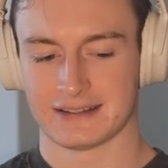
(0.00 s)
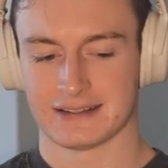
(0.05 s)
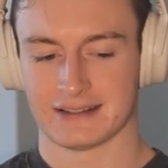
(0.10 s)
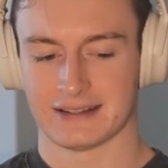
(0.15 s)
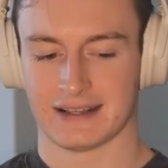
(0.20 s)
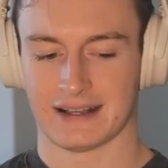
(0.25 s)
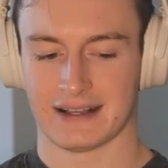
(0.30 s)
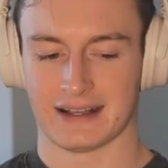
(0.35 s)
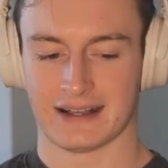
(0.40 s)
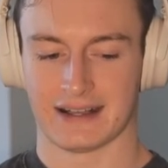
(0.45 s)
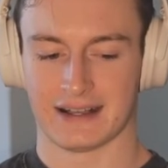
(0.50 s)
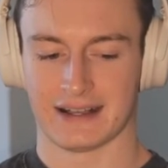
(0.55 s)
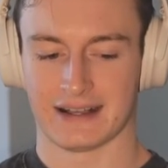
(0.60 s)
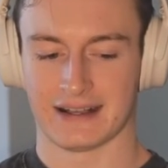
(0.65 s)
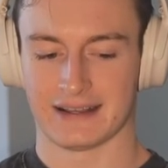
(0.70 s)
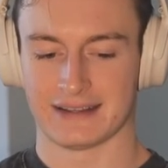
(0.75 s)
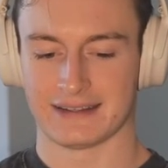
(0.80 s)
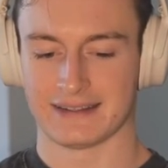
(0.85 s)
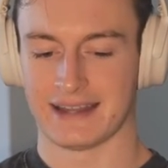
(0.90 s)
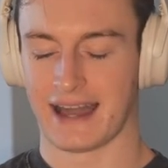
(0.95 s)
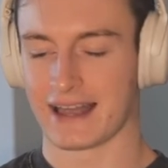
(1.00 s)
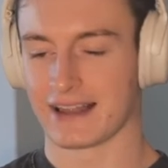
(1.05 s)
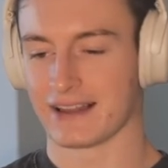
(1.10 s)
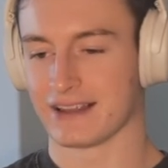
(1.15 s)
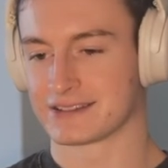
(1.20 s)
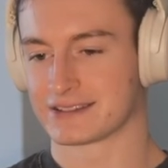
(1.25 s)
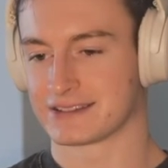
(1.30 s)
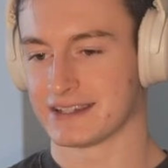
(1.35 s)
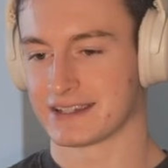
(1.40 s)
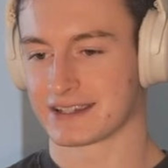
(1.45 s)
uh,
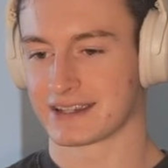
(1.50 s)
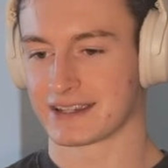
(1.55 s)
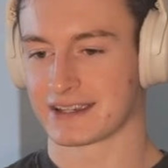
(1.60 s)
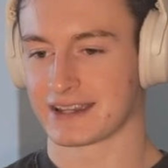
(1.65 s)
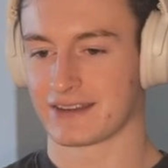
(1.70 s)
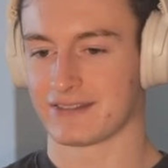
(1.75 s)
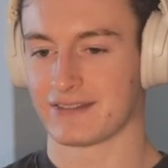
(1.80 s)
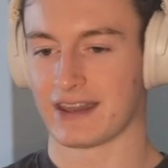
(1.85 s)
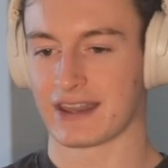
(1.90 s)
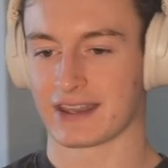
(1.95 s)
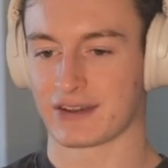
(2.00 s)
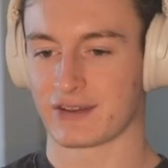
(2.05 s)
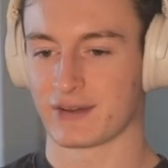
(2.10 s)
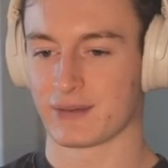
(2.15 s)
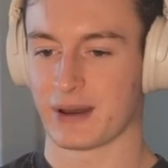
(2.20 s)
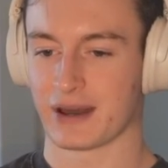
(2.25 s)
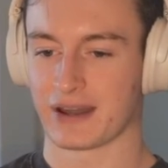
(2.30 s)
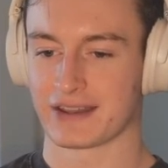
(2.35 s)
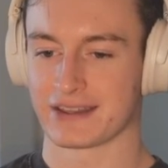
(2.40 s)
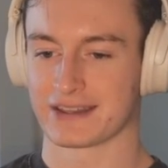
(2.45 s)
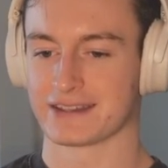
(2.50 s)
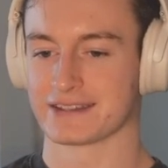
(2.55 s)
nihilistic and kind of negative about it.